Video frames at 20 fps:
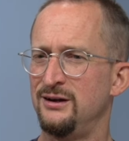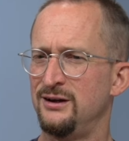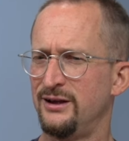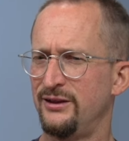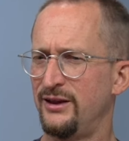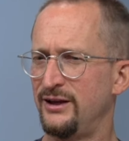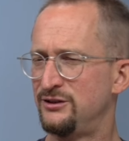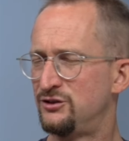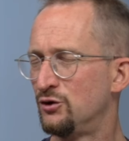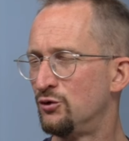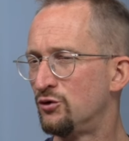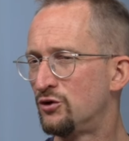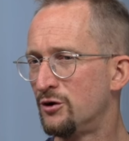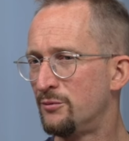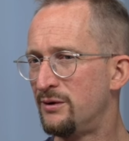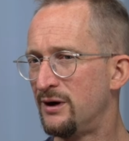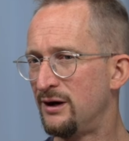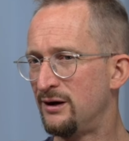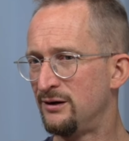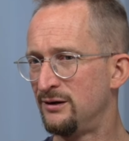And they talk
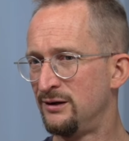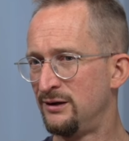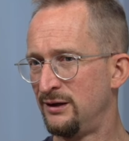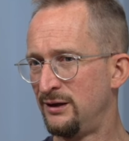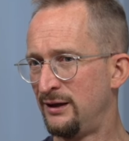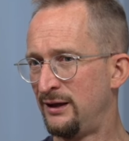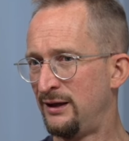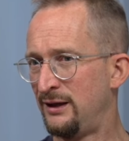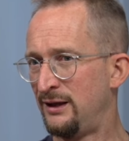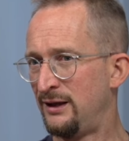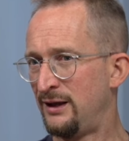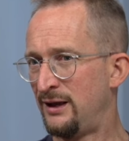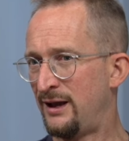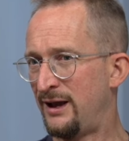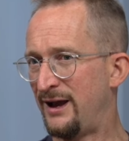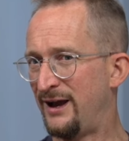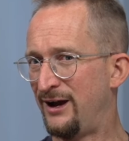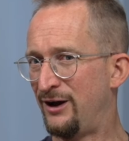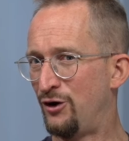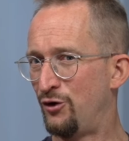about
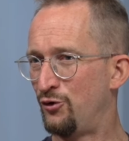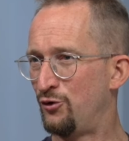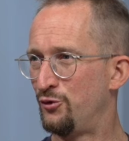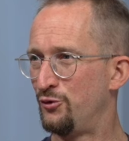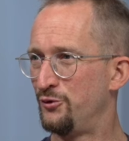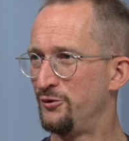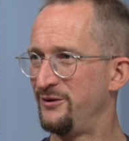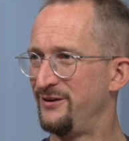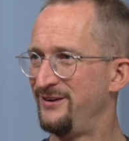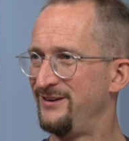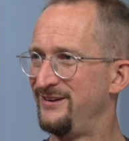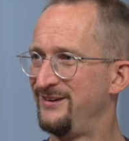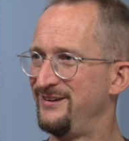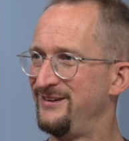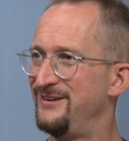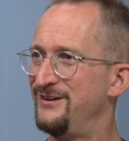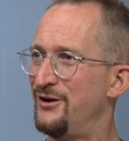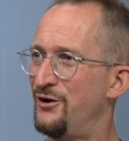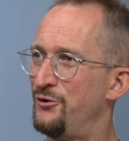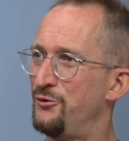how
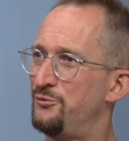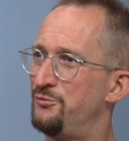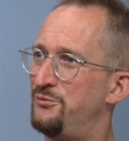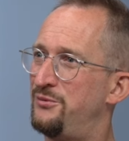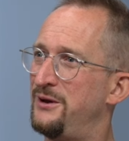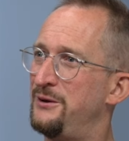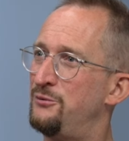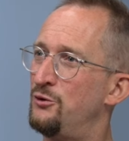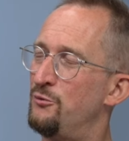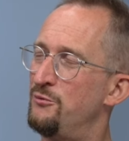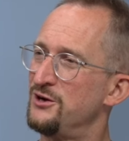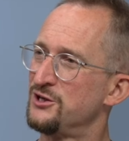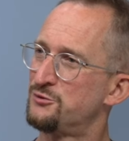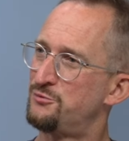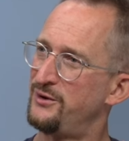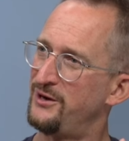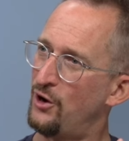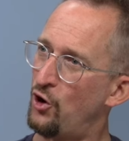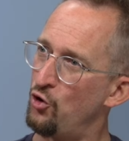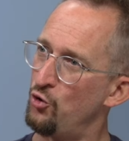people must
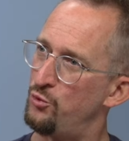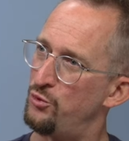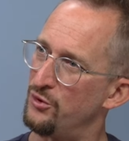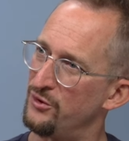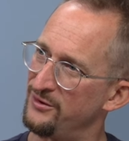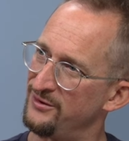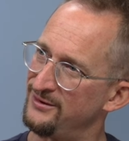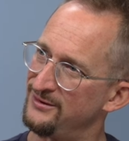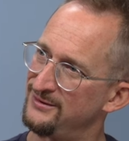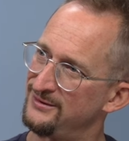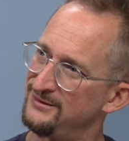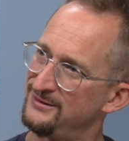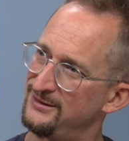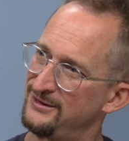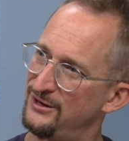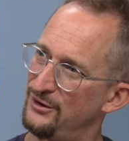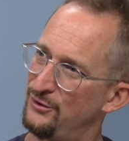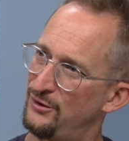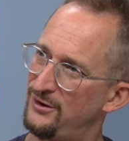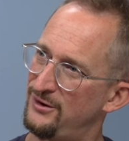be open,
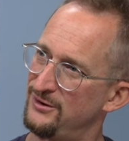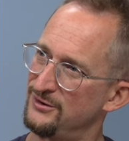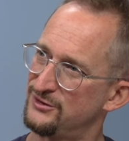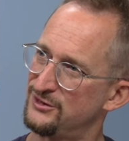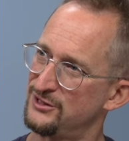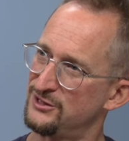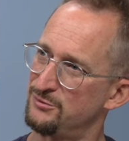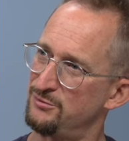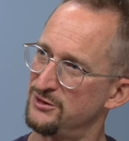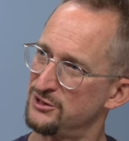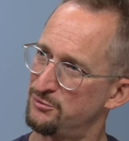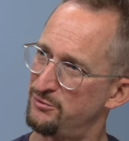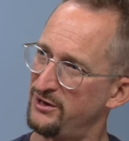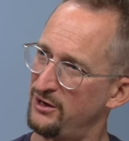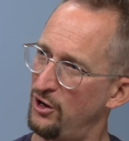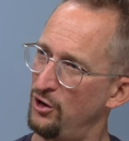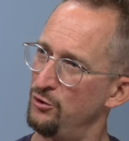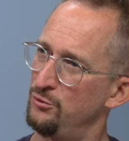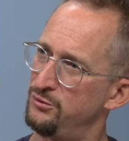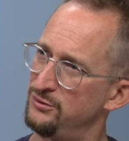artists must be
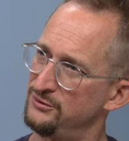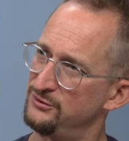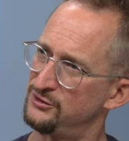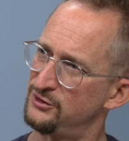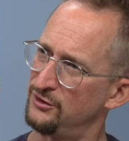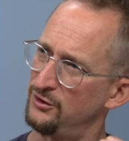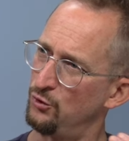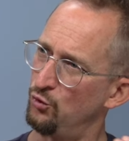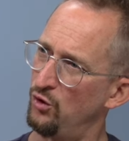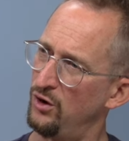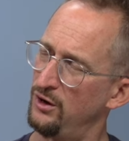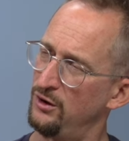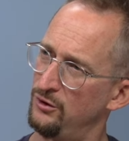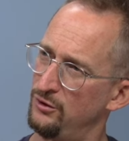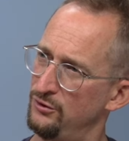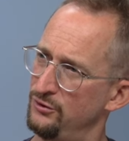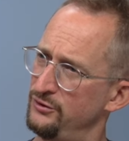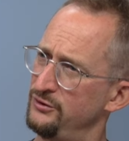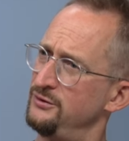open to the world